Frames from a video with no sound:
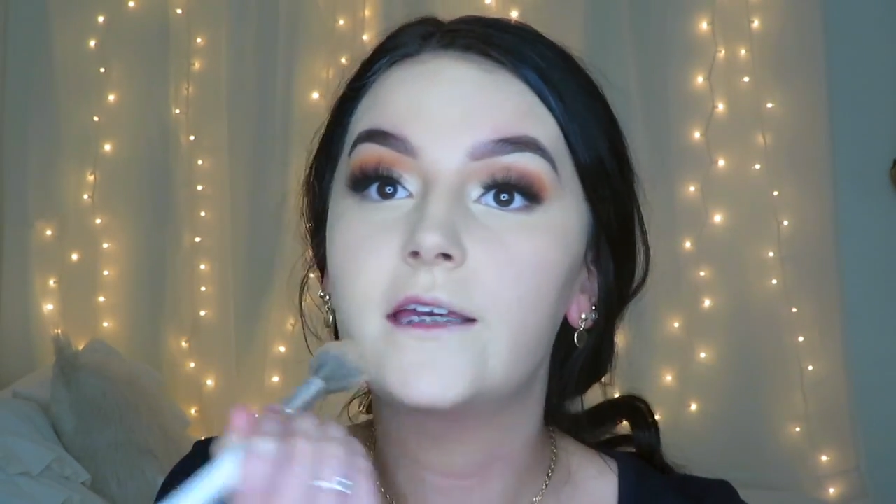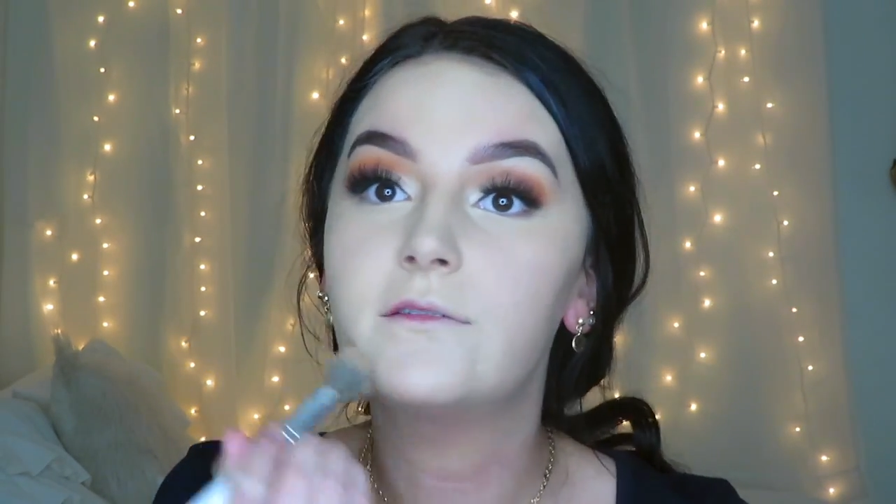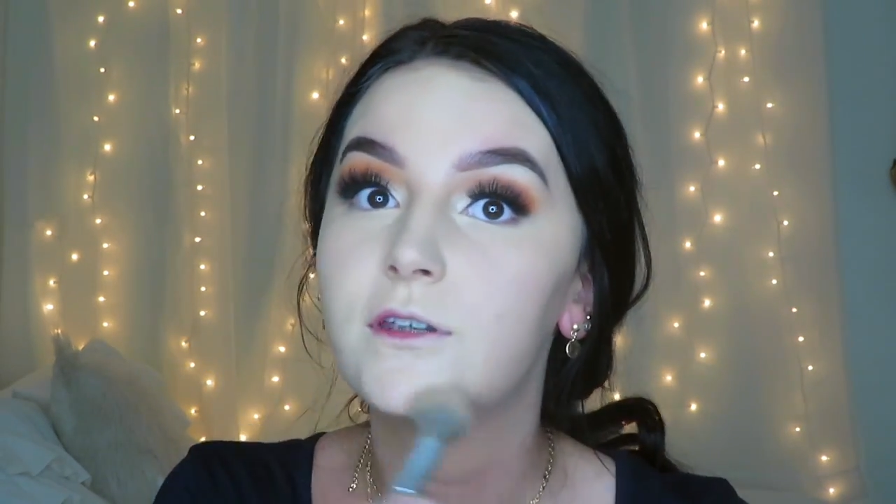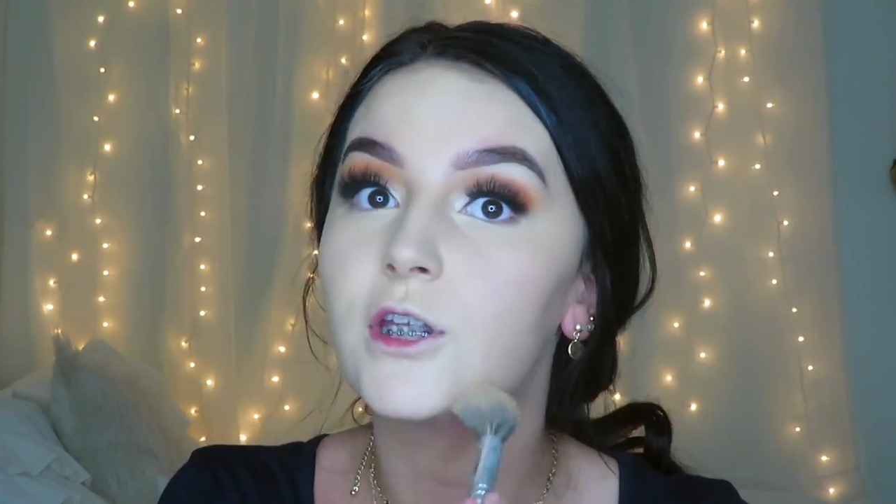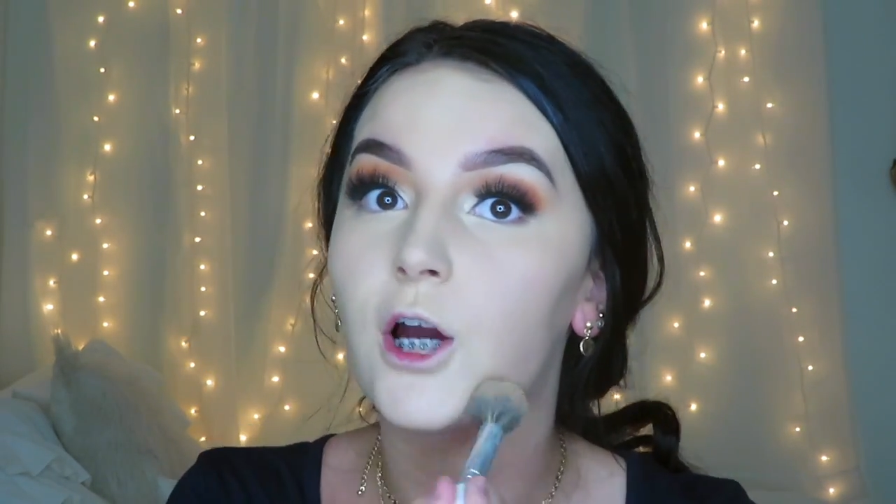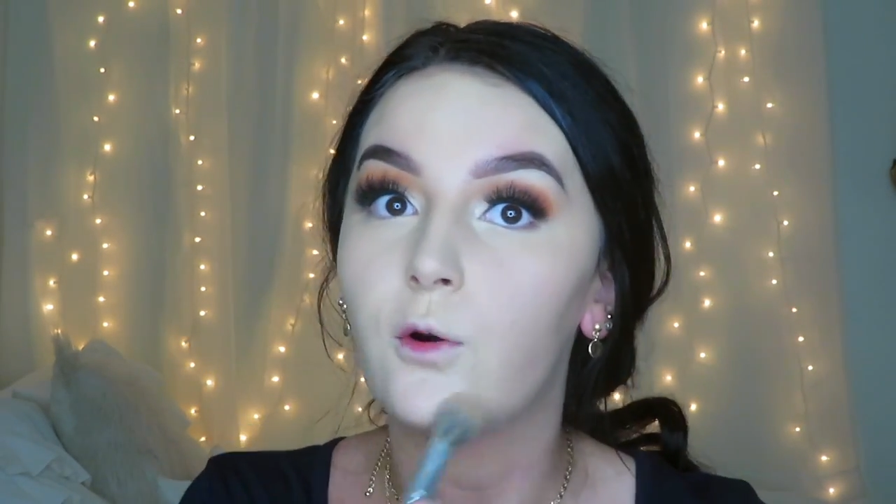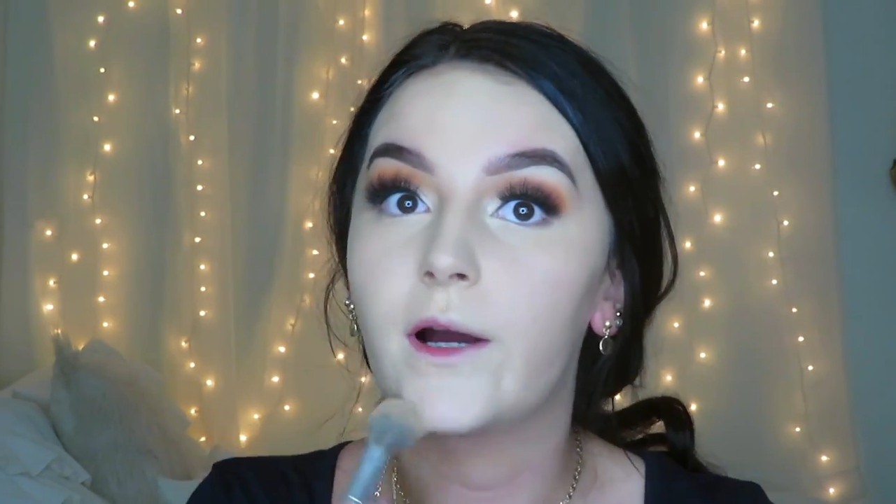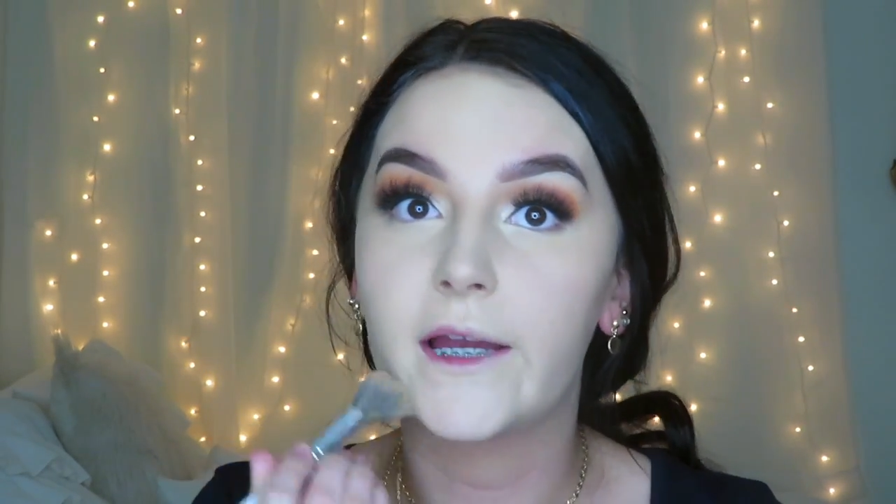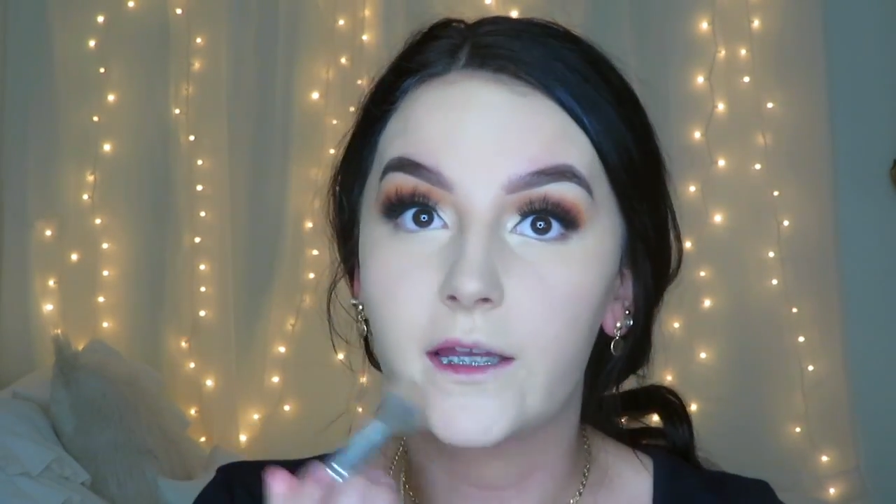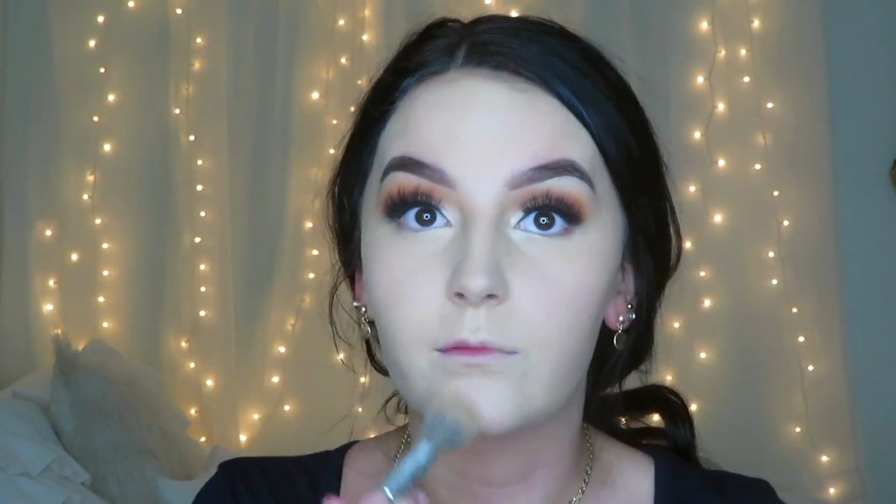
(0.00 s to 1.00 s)
even though
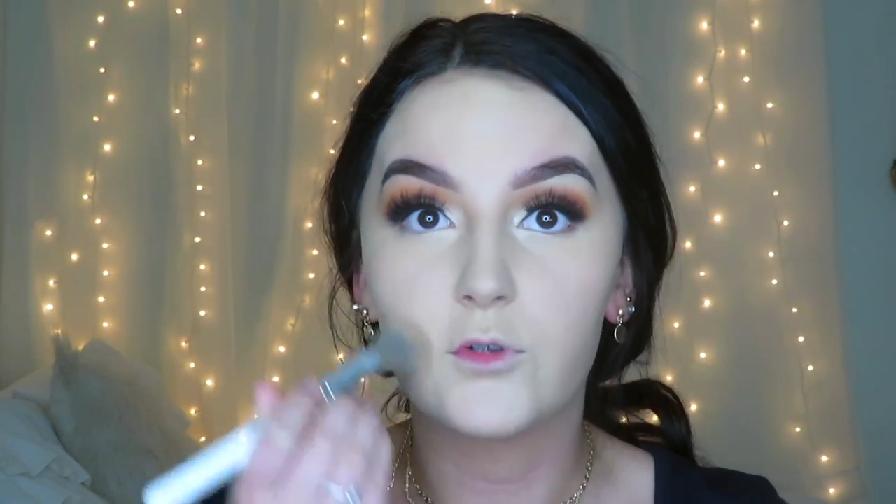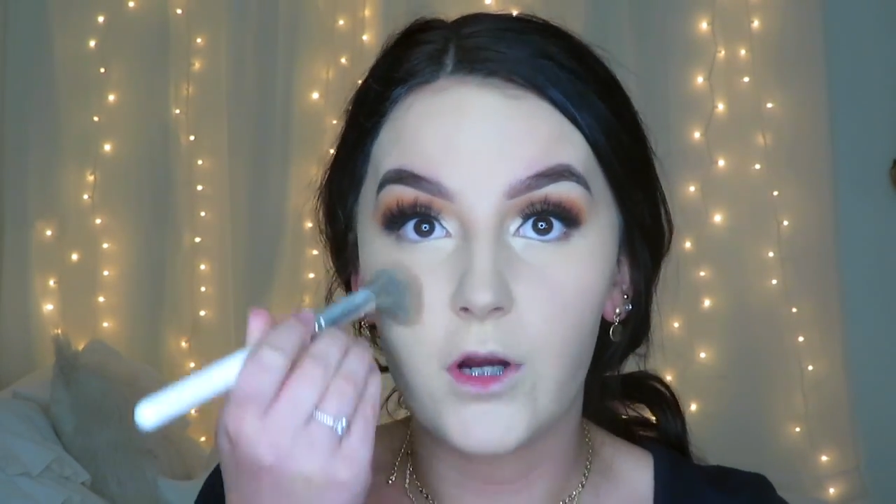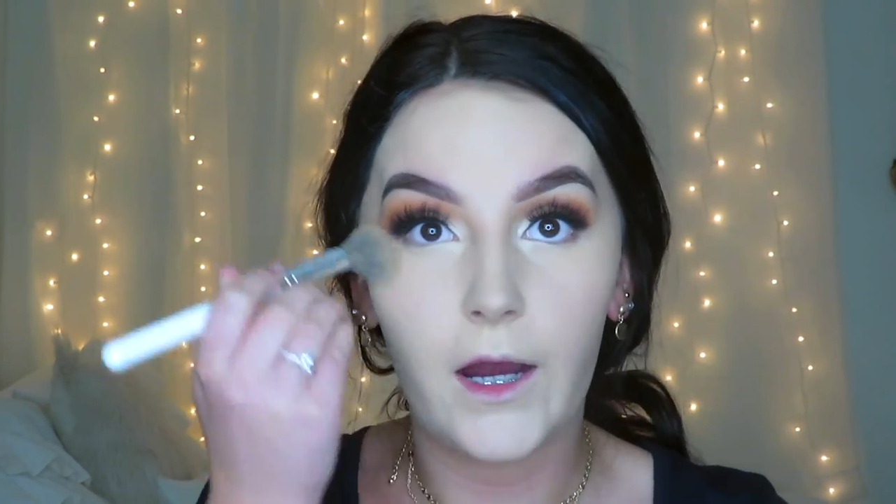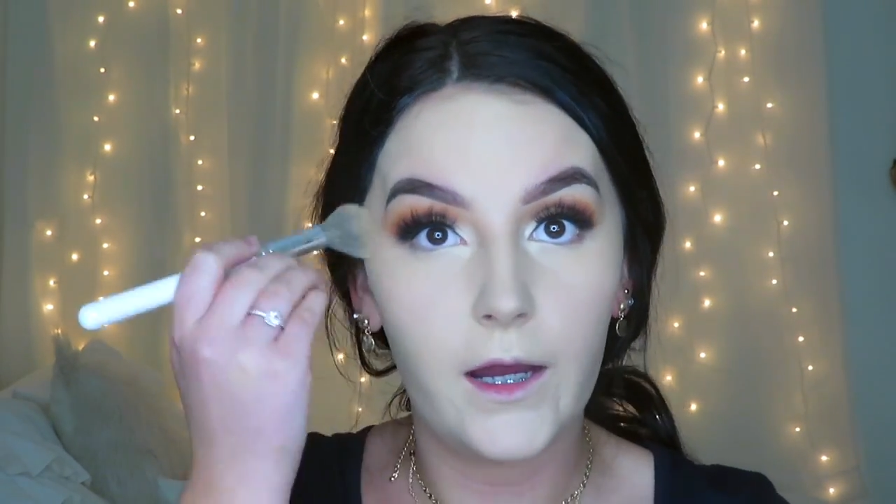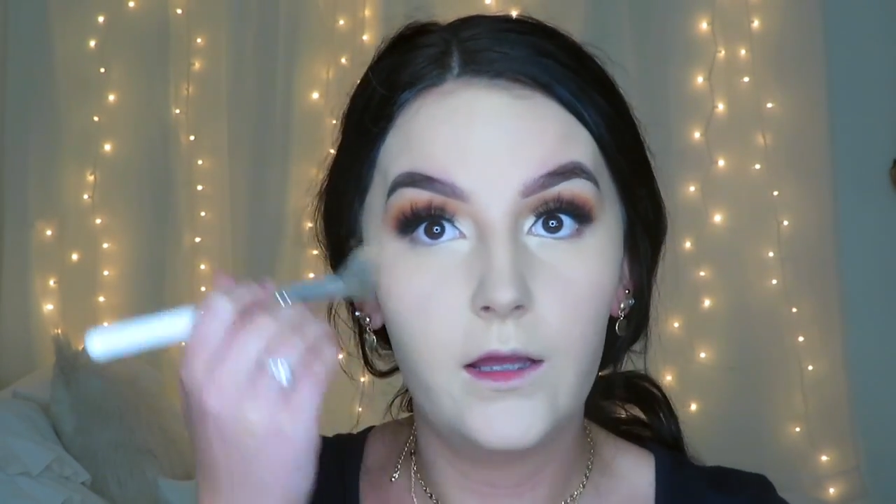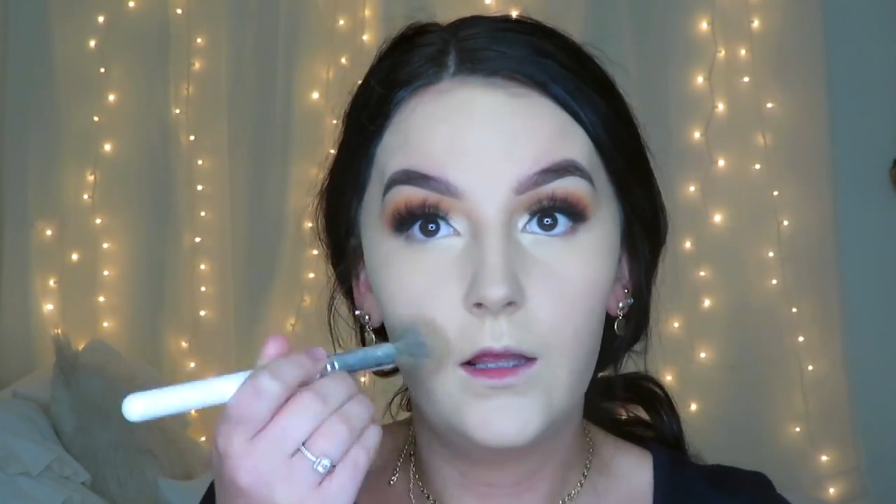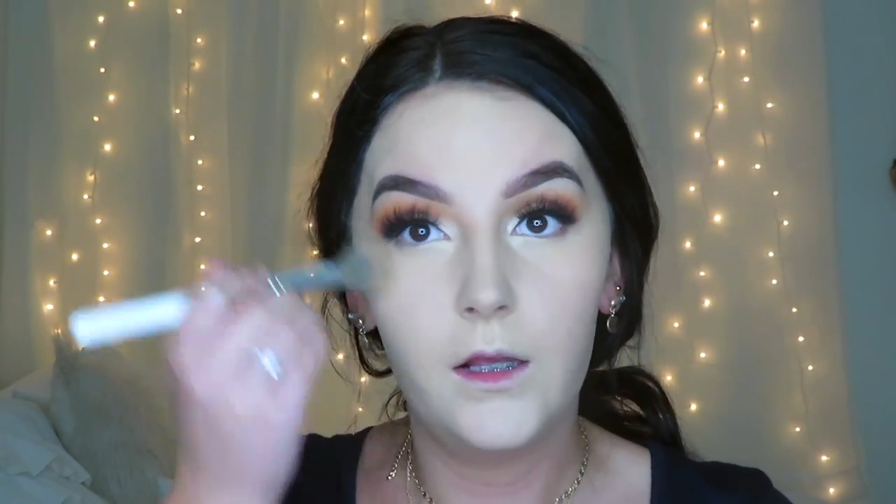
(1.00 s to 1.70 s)
I am dry,